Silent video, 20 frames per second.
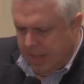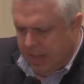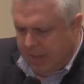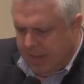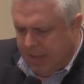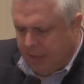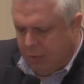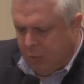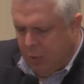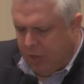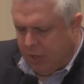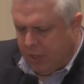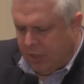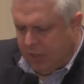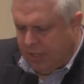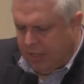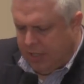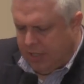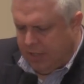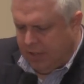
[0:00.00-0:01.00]
the next
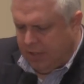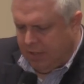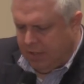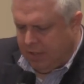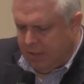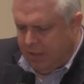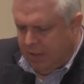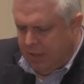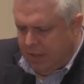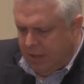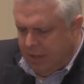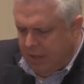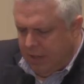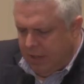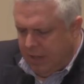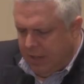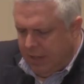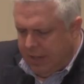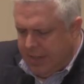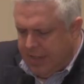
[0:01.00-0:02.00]
question is,
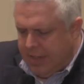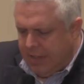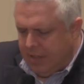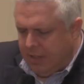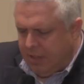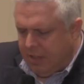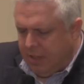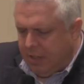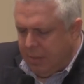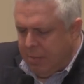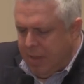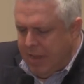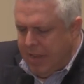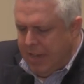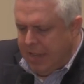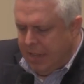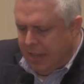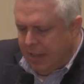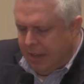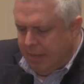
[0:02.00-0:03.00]
uh, is the
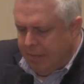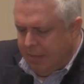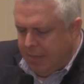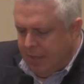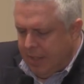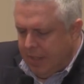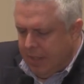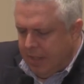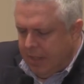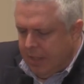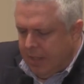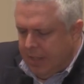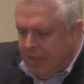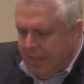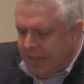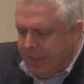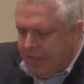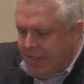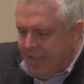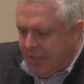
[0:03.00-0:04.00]
media
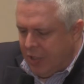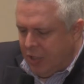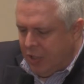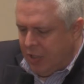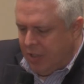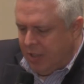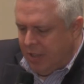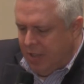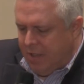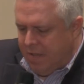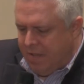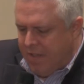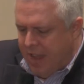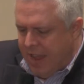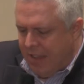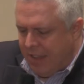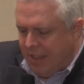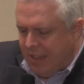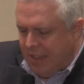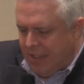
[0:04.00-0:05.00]
intentionally
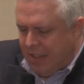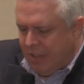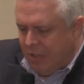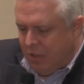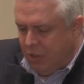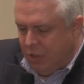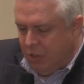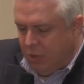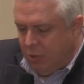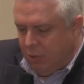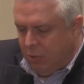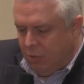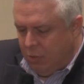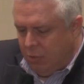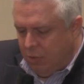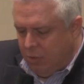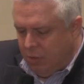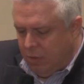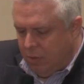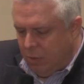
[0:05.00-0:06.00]
failing
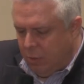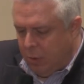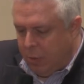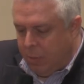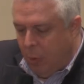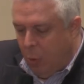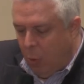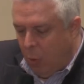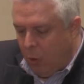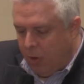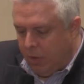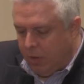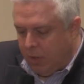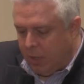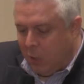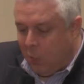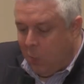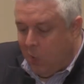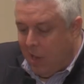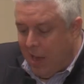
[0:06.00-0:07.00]
to report
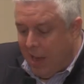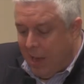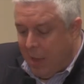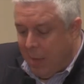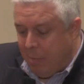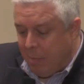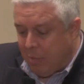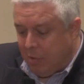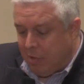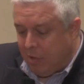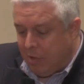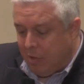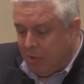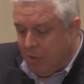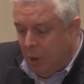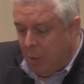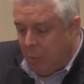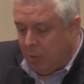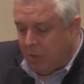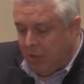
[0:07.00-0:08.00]
the crimes
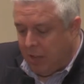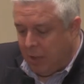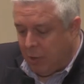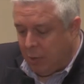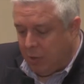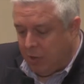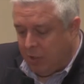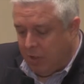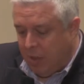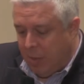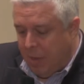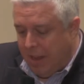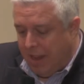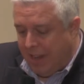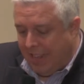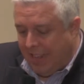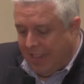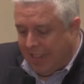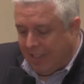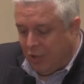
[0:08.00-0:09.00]
homosexuals
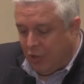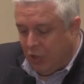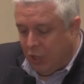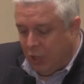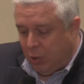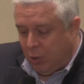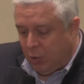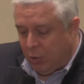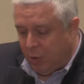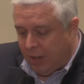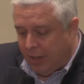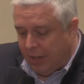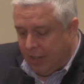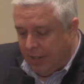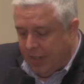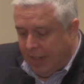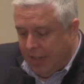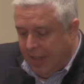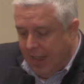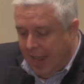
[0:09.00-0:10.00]
commit against
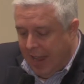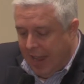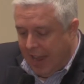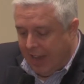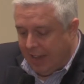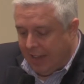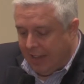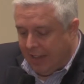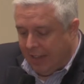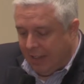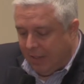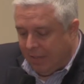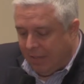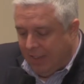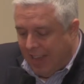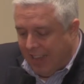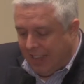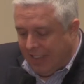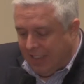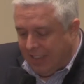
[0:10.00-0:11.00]
children and the
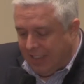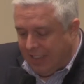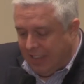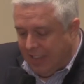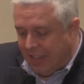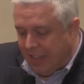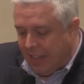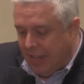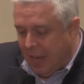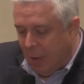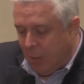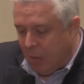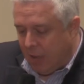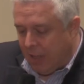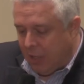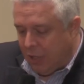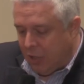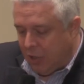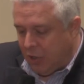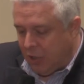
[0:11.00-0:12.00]
violence in their
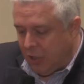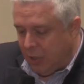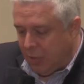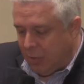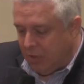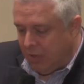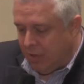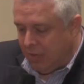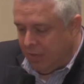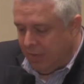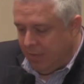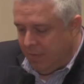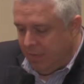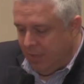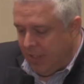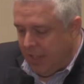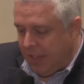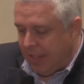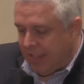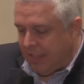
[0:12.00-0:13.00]
relationships?
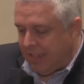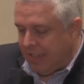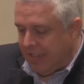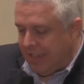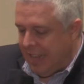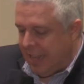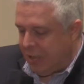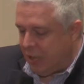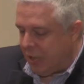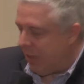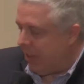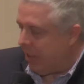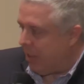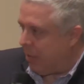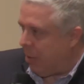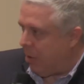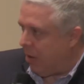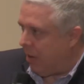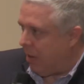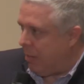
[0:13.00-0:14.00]
you think it's intentional on
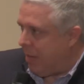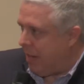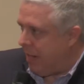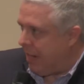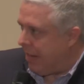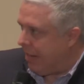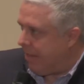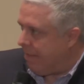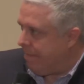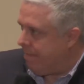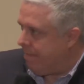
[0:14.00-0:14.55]
the part of the media?